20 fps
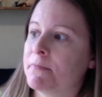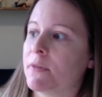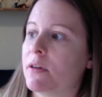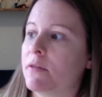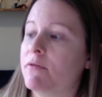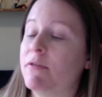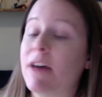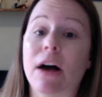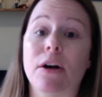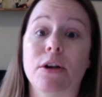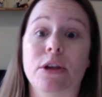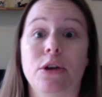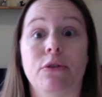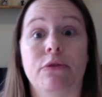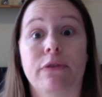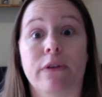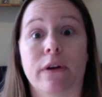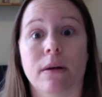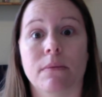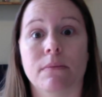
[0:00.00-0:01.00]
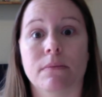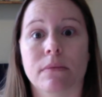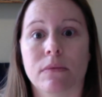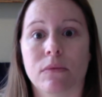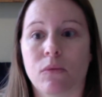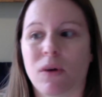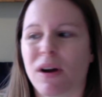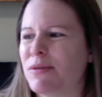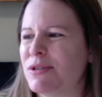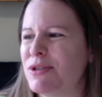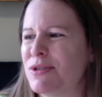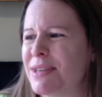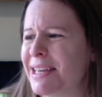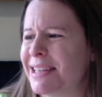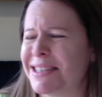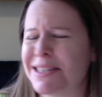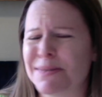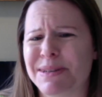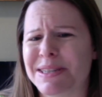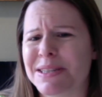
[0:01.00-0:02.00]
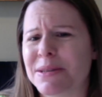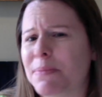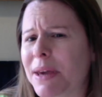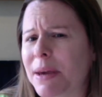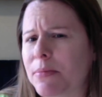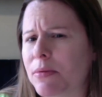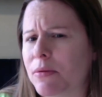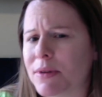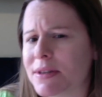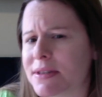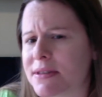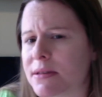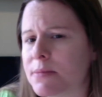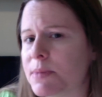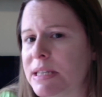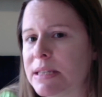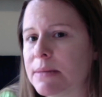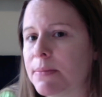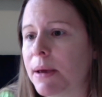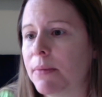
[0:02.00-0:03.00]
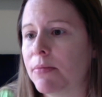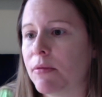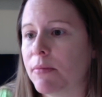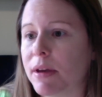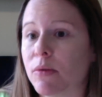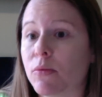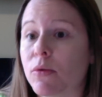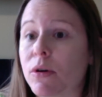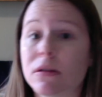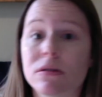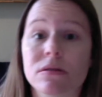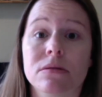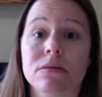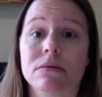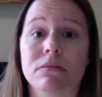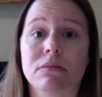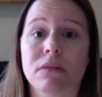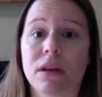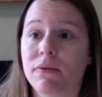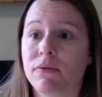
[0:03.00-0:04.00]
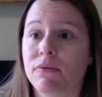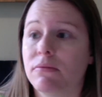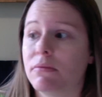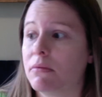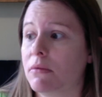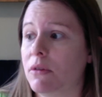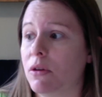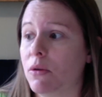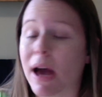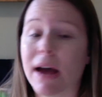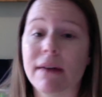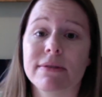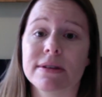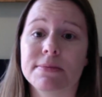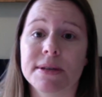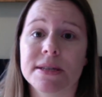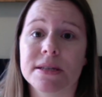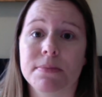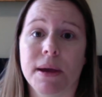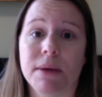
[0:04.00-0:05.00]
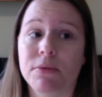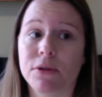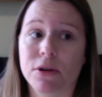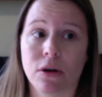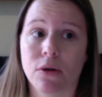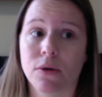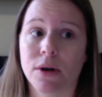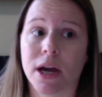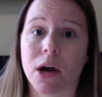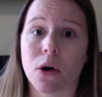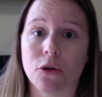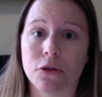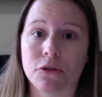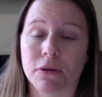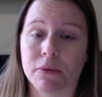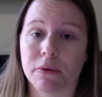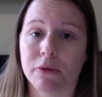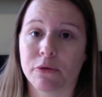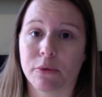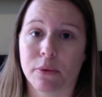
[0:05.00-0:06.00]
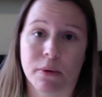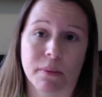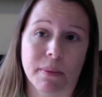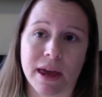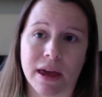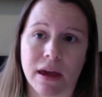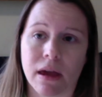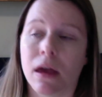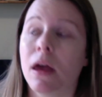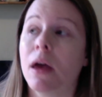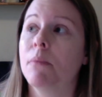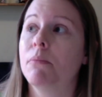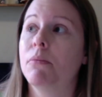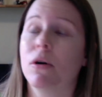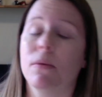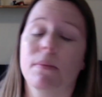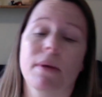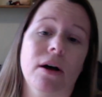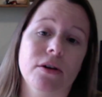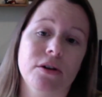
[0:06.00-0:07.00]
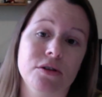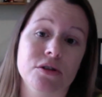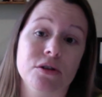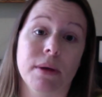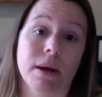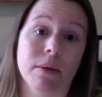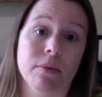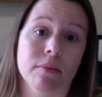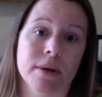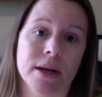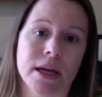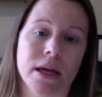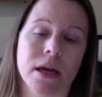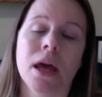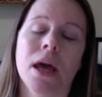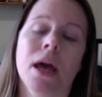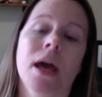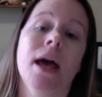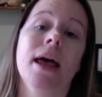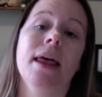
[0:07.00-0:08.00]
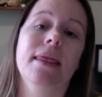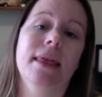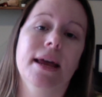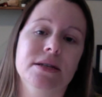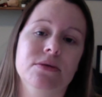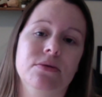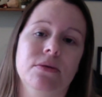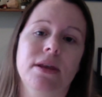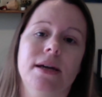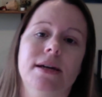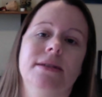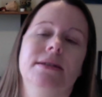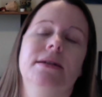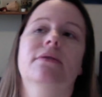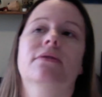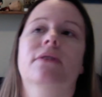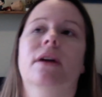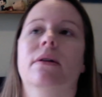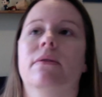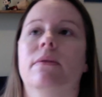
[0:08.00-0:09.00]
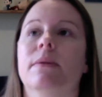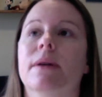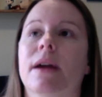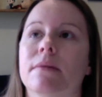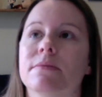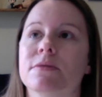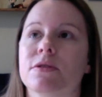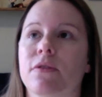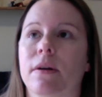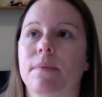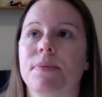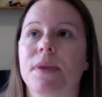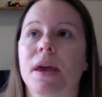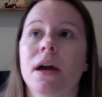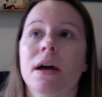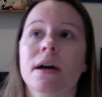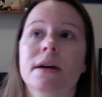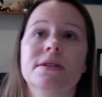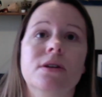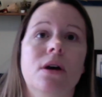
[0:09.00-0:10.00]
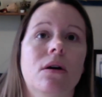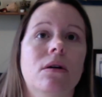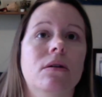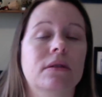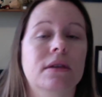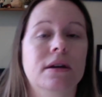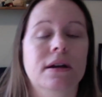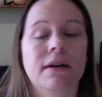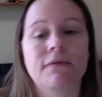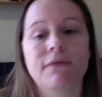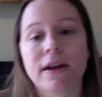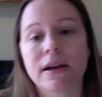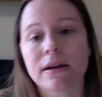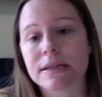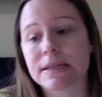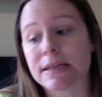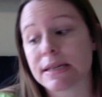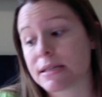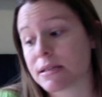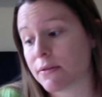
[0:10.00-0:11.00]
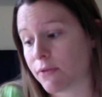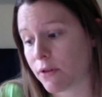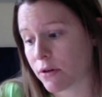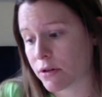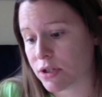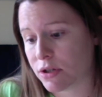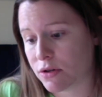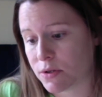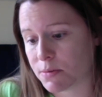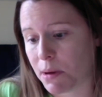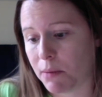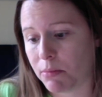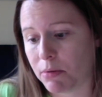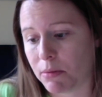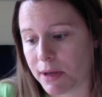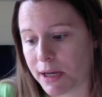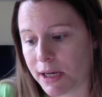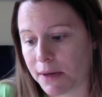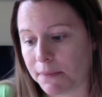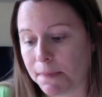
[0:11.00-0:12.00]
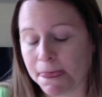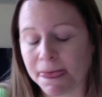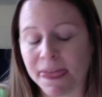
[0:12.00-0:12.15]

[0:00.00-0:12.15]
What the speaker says: value from. Why would you take this piece of paper? What's this piece of paper mean? Well, if you have this piece of paper, you can go get gold from it from a bank. Boom, I'll use your paper money. That's where the idea comes from. So the Confederacy is the first to use paper money.